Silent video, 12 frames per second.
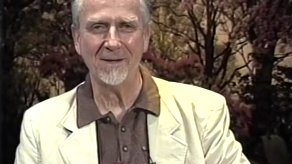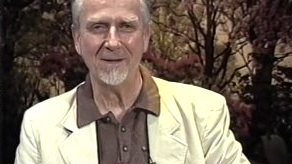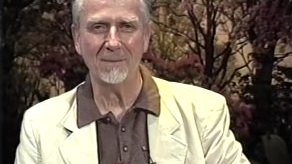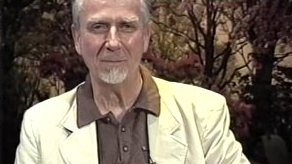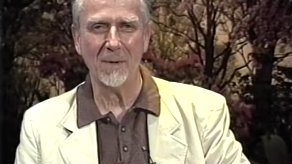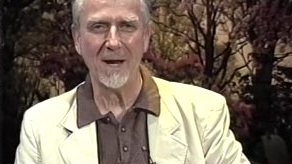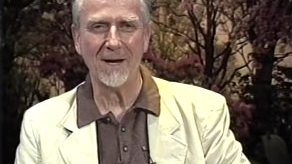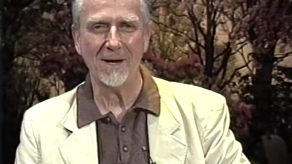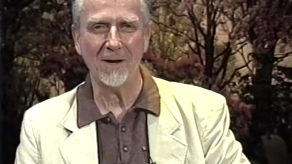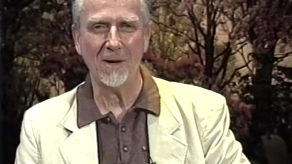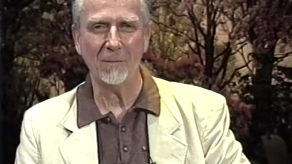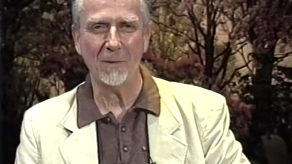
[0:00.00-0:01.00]
and then back
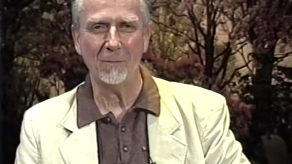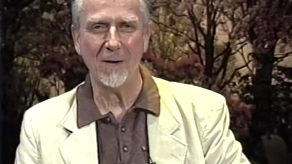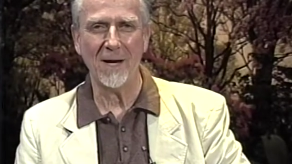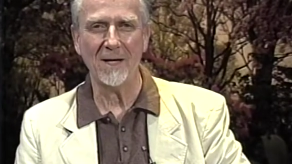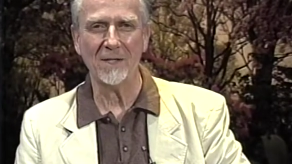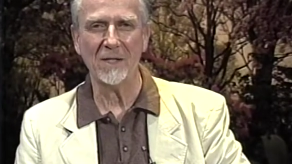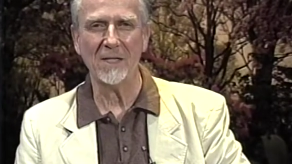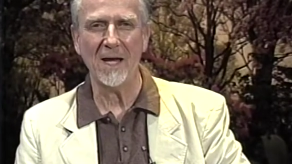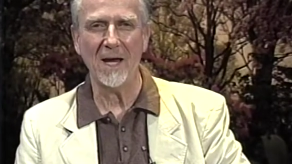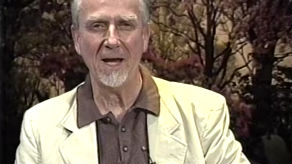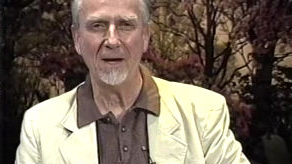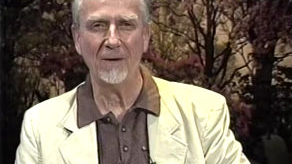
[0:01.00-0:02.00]
up and bangs his
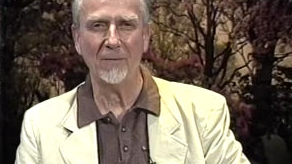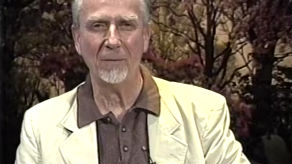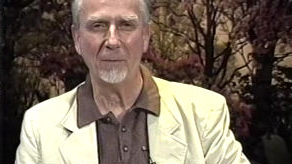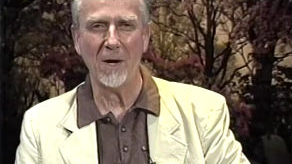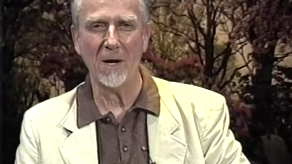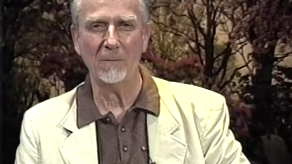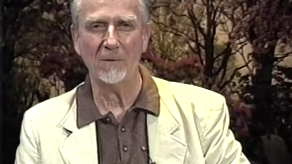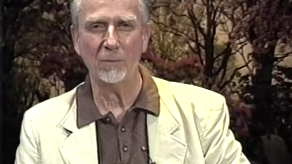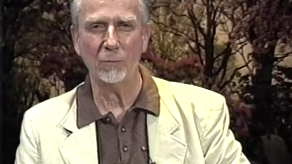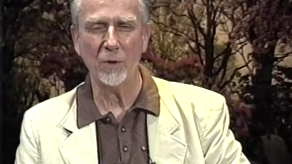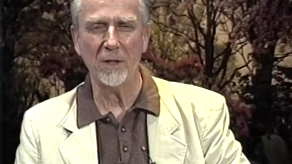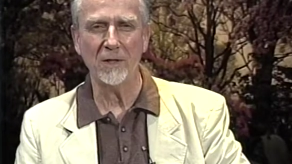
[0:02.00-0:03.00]
head on the bottom of the
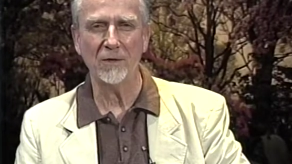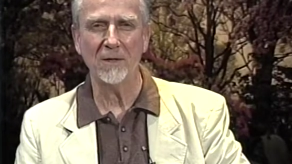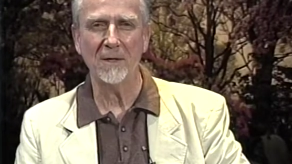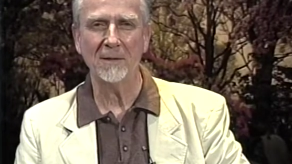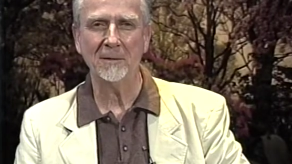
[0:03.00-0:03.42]
bridge